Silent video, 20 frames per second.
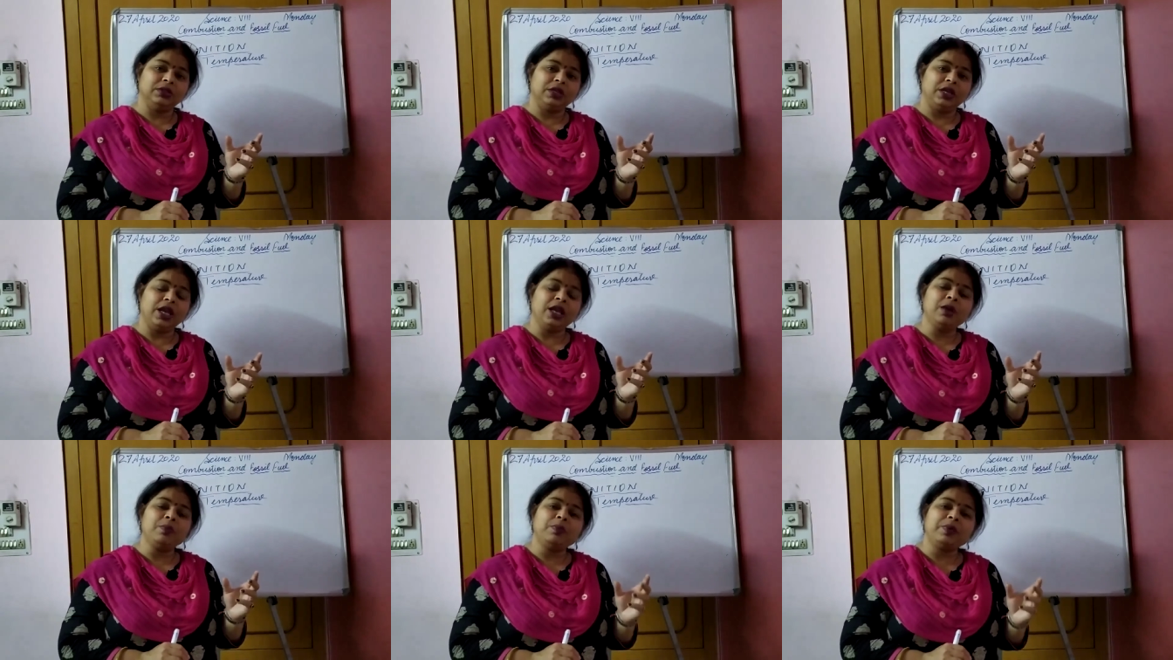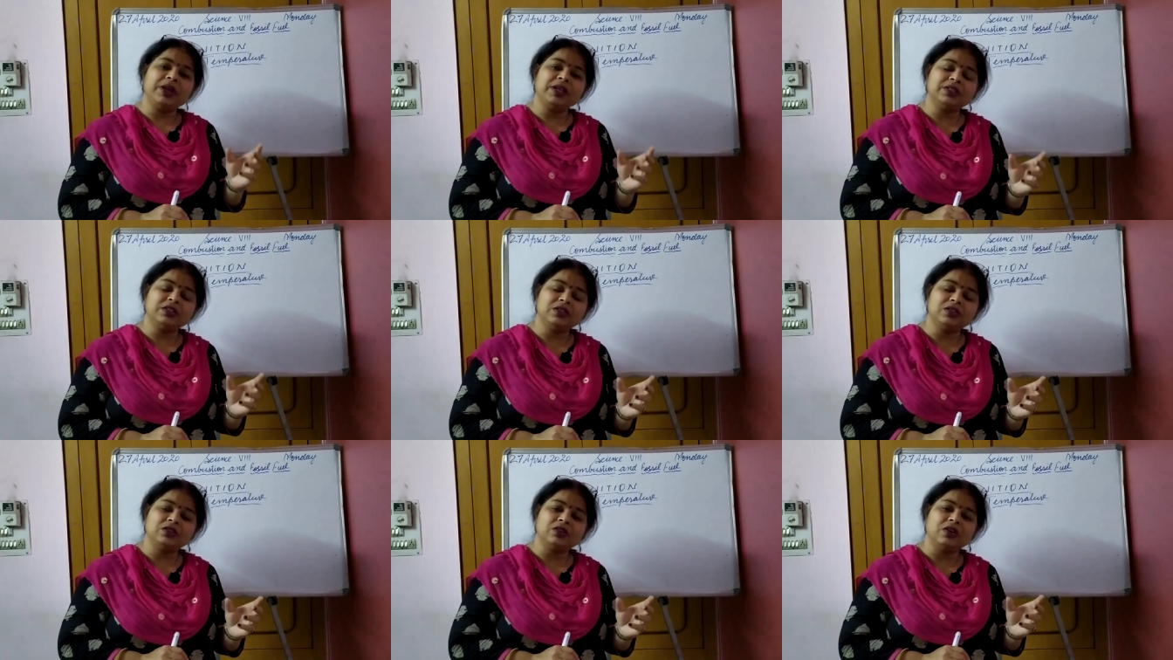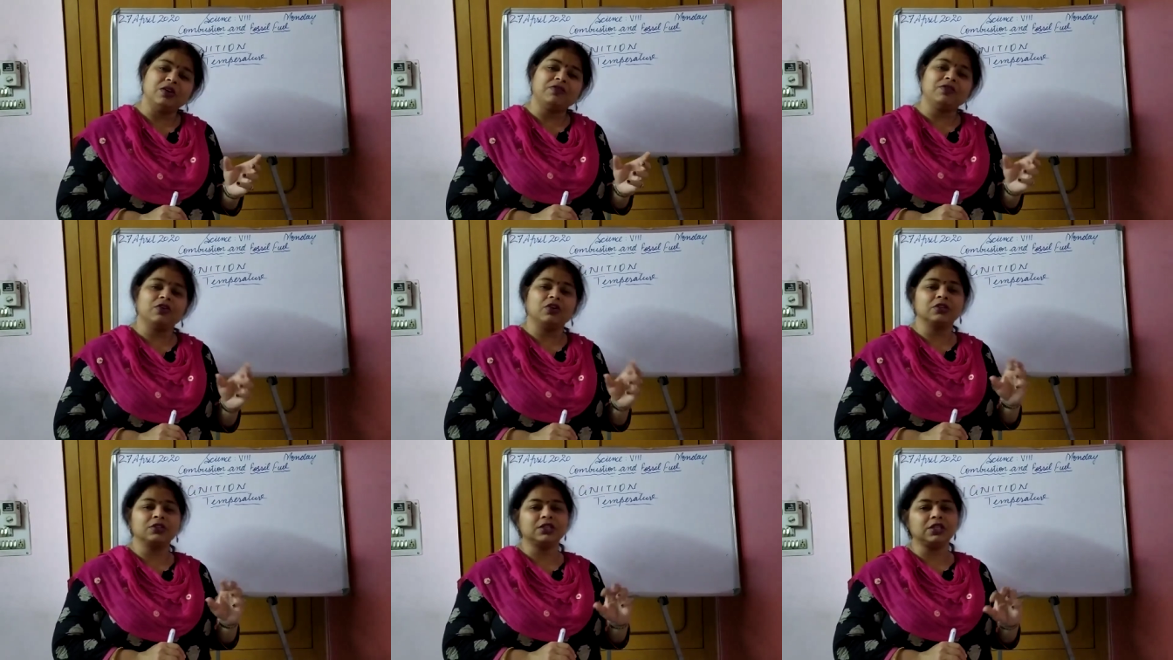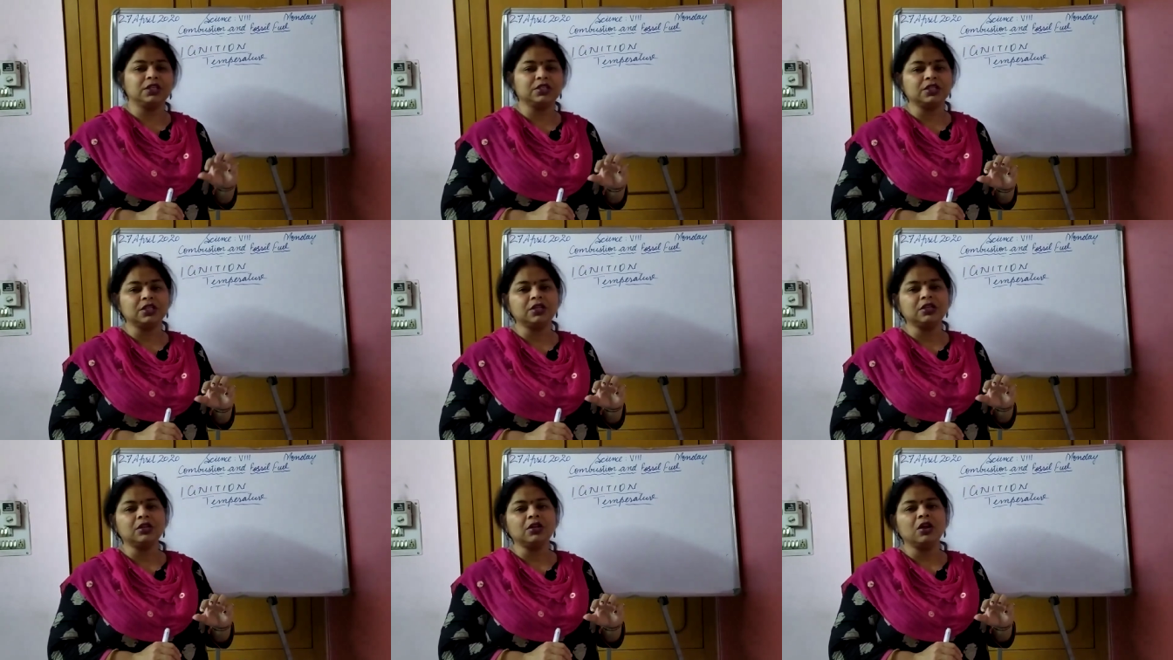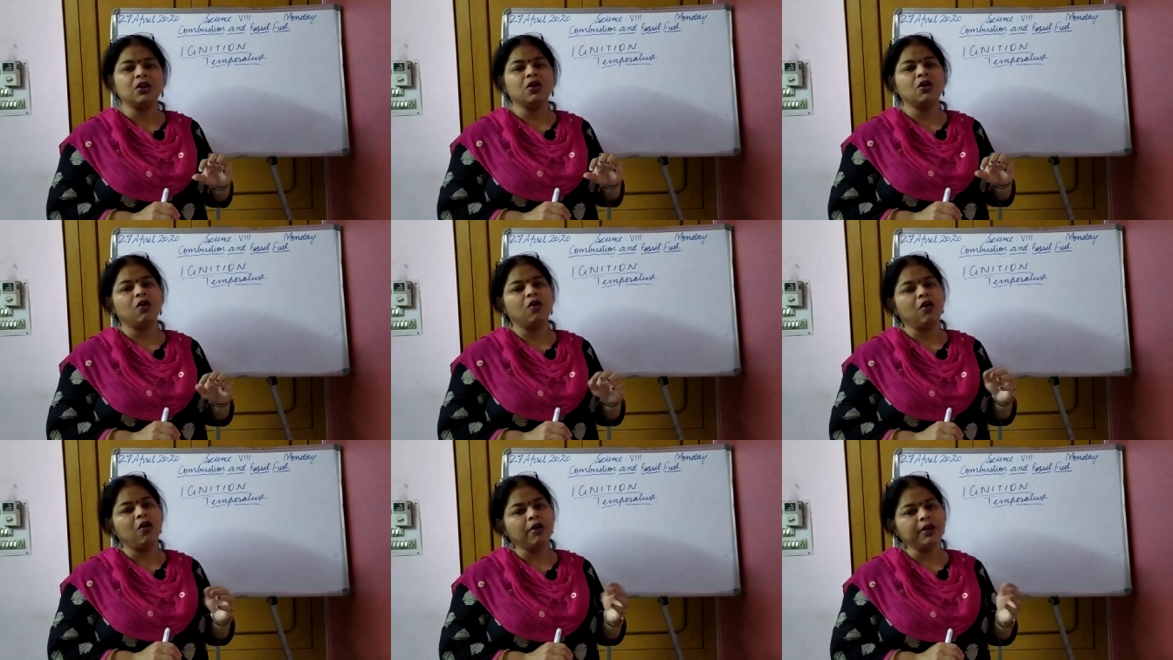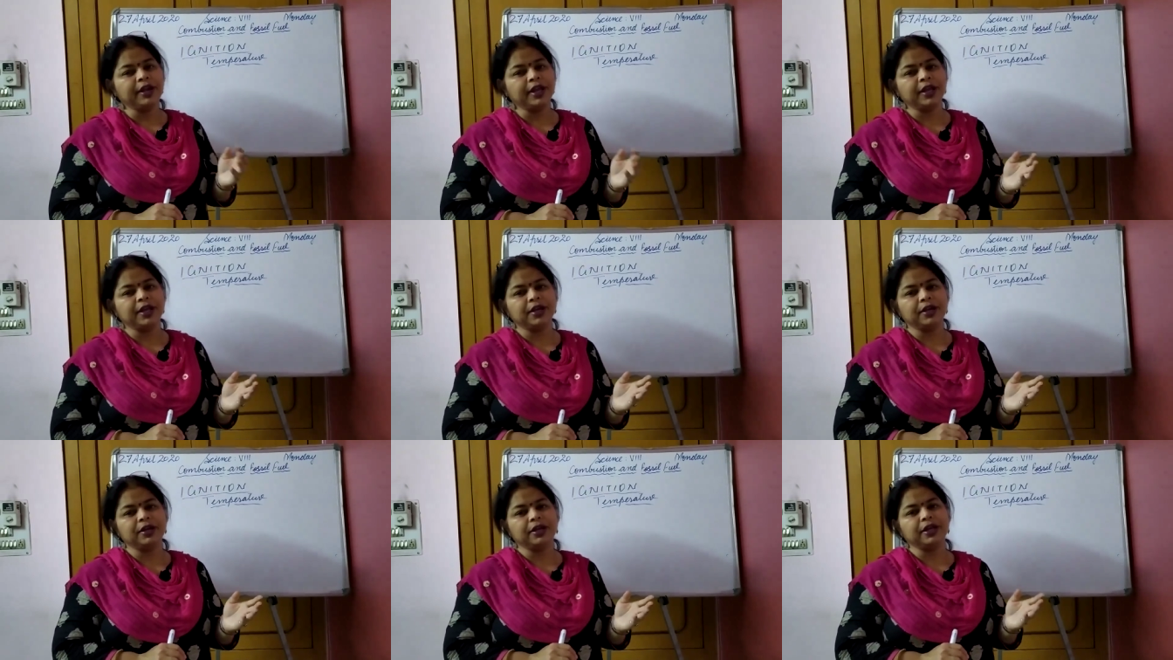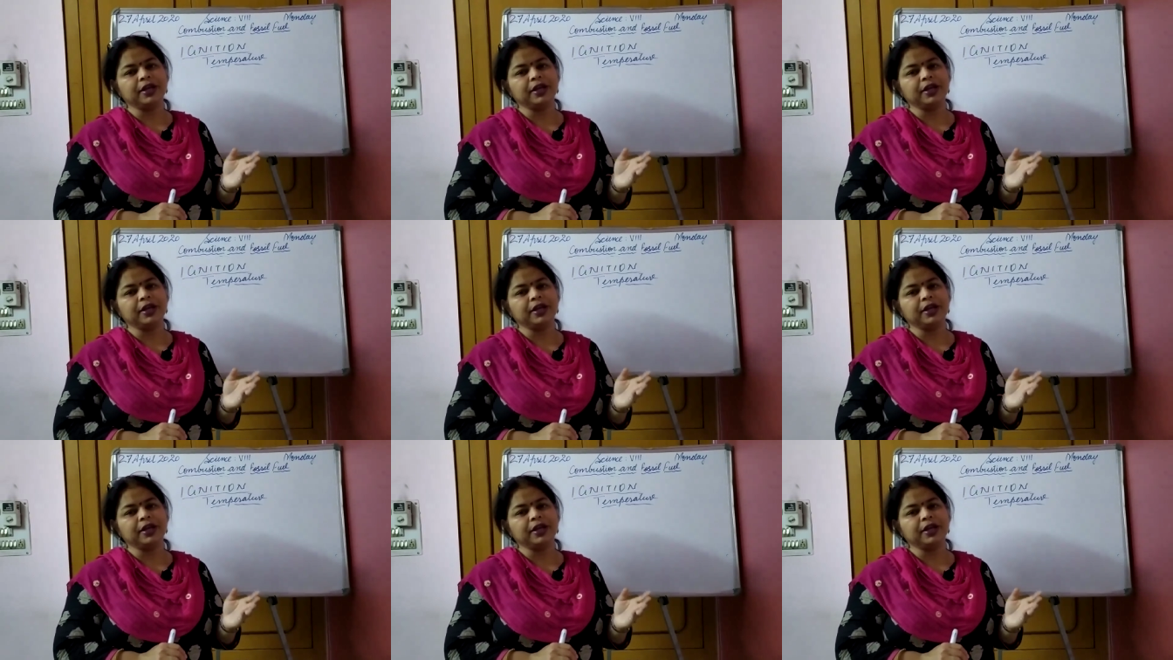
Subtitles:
in presence of oxygen or air